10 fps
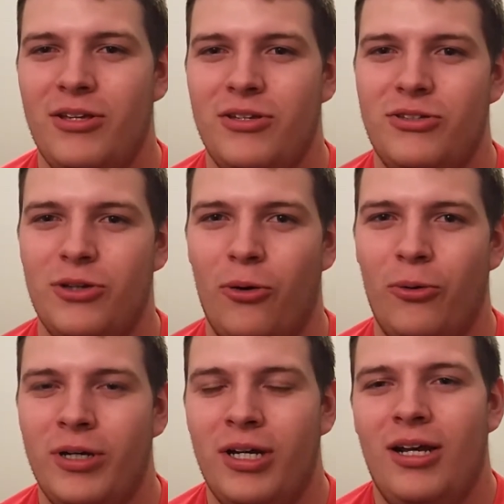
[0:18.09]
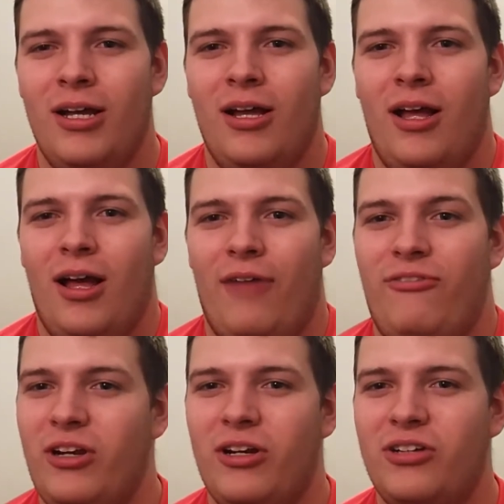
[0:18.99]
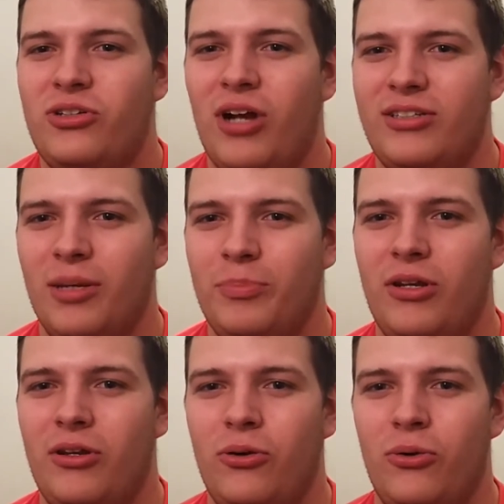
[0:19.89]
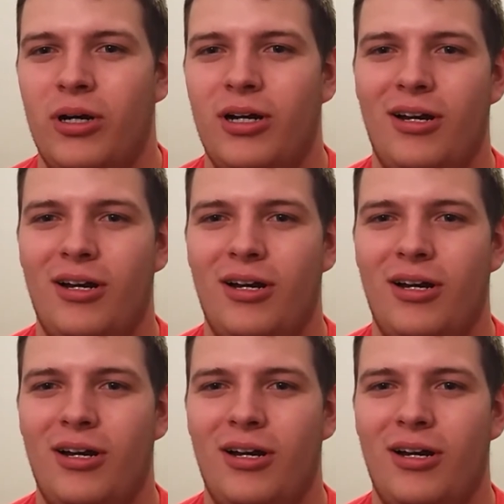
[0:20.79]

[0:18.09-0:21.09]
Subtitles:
So I figured I'd try something new.